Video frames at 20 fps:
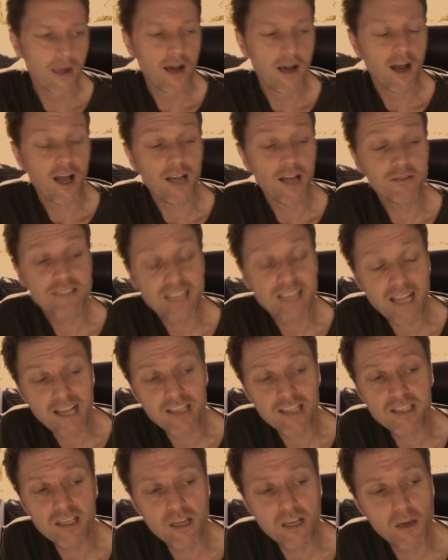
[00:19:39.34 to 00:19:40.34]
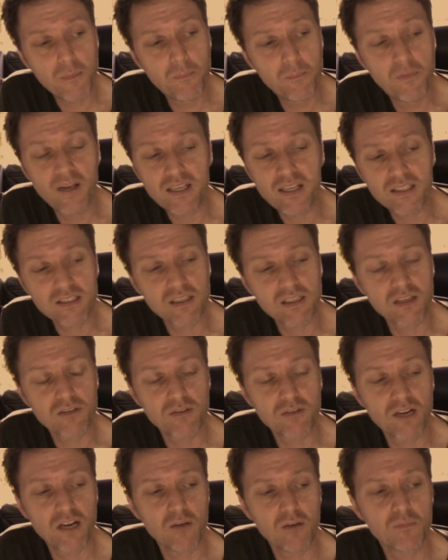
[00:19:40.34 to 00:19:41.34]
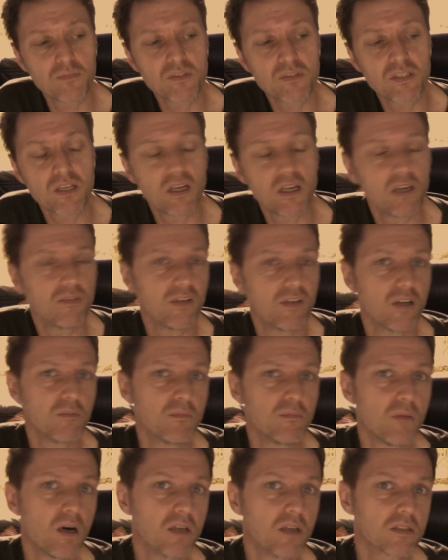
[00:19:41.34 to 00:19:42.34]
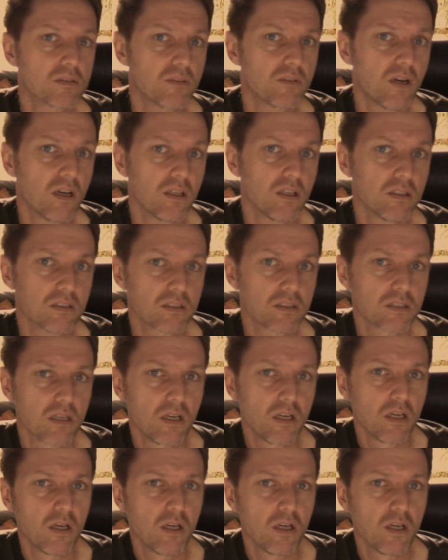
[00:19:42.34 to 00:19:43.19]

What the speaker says: I'd say actually her best other album is a live album, Mars Vials,